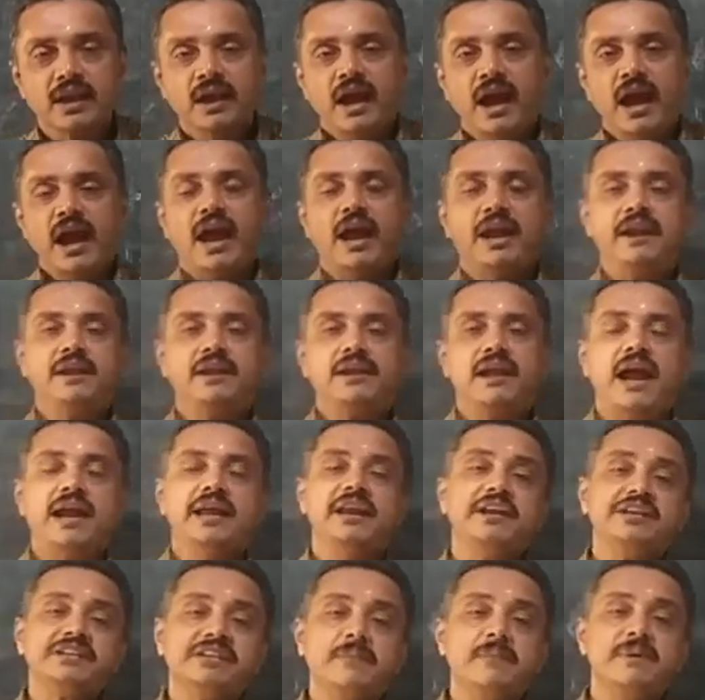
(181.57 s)
And
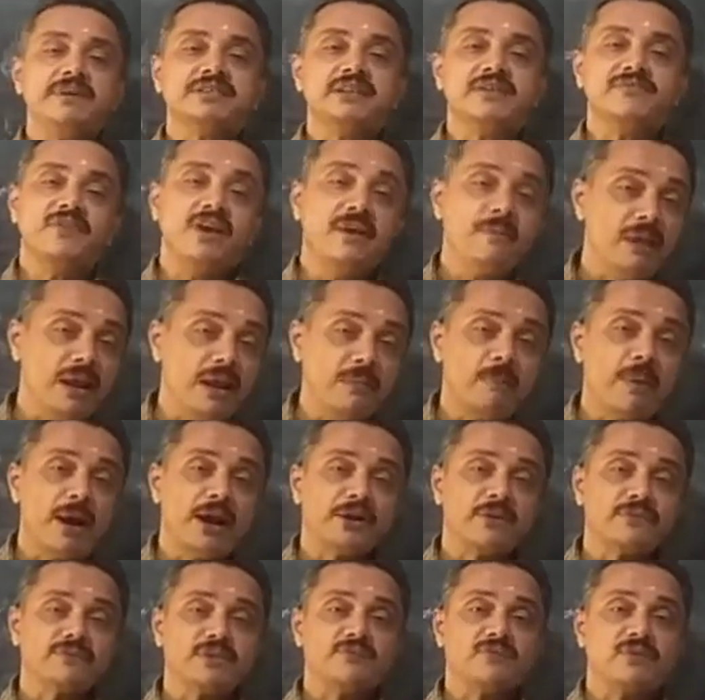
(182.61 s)
gynoecium is the female part
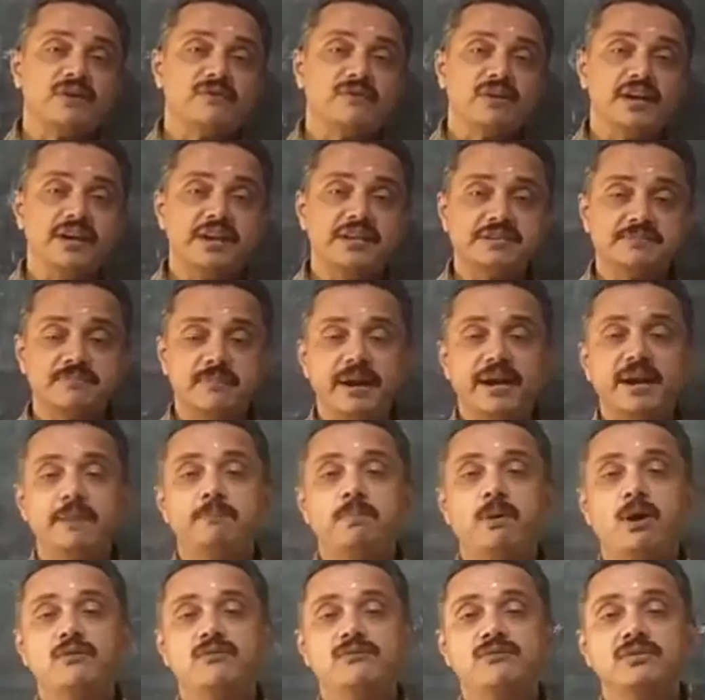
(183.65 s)
of the flower. It is made up
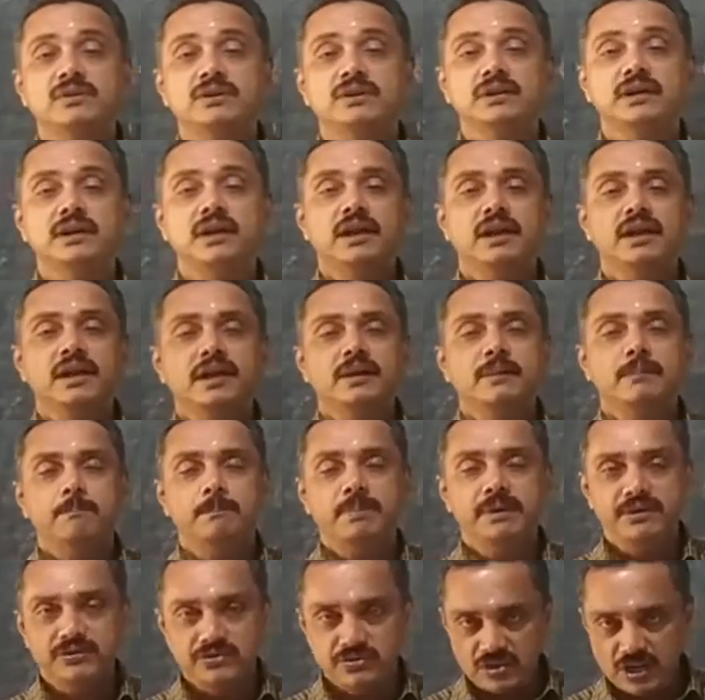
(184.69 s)
of
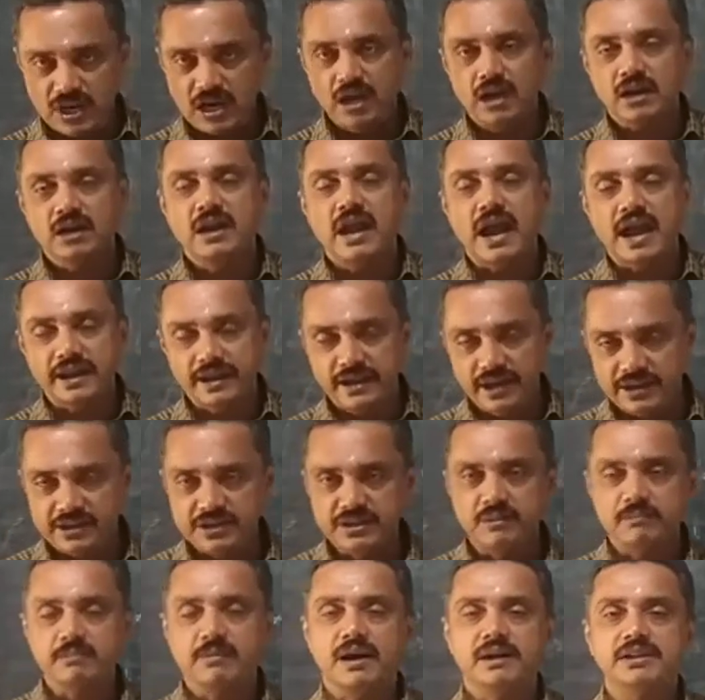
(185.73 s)
pistil.
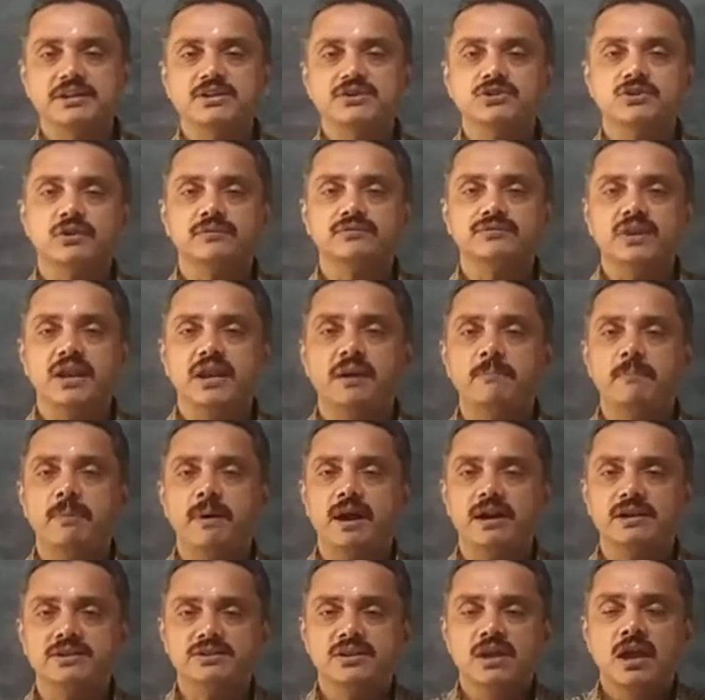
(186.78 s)
Gynoecium consists of three
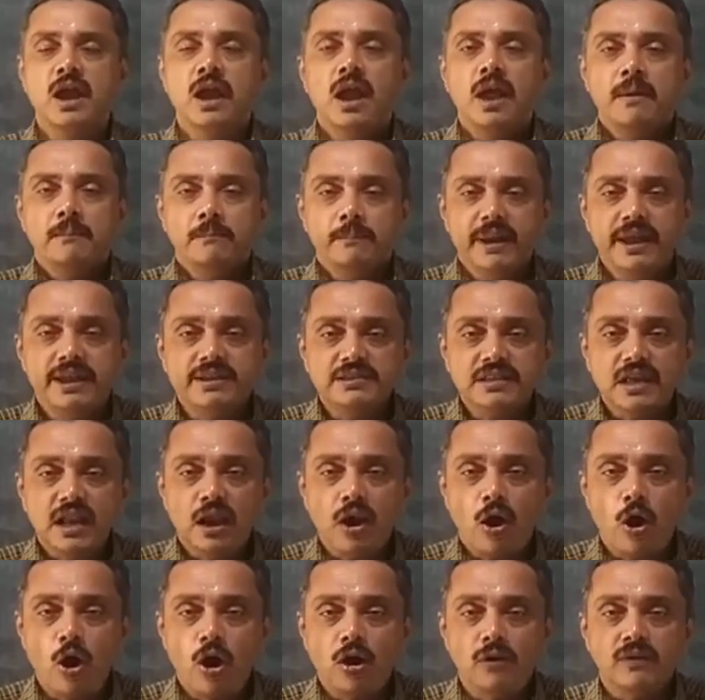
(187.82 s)
parts:
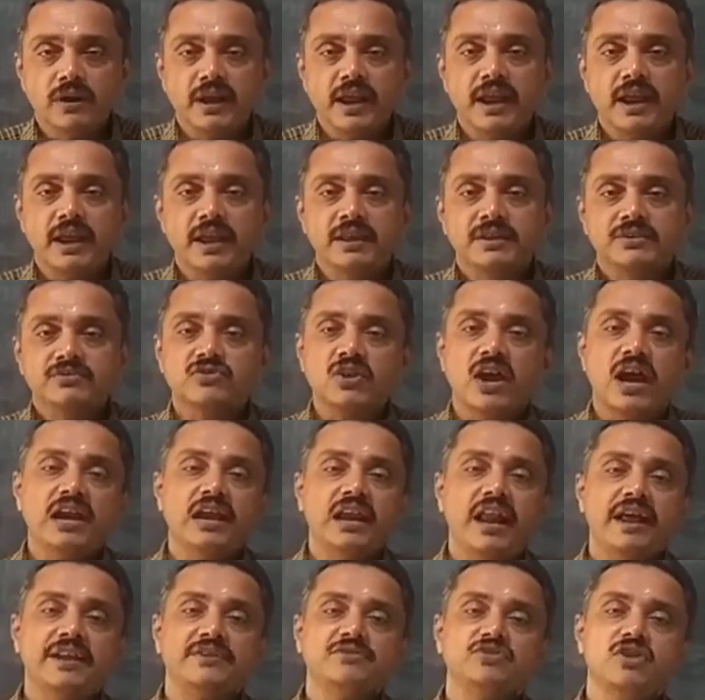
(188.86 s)
basal, ovary, style
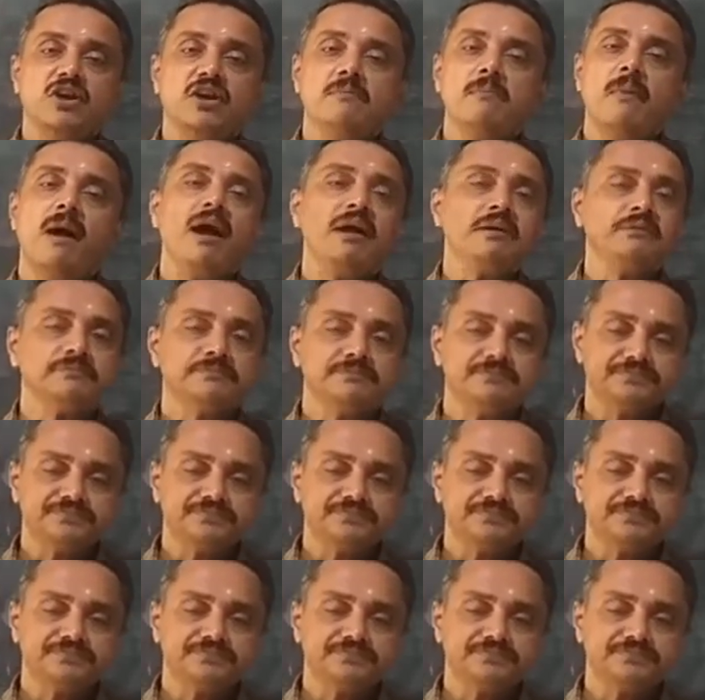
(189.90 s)
and stigma.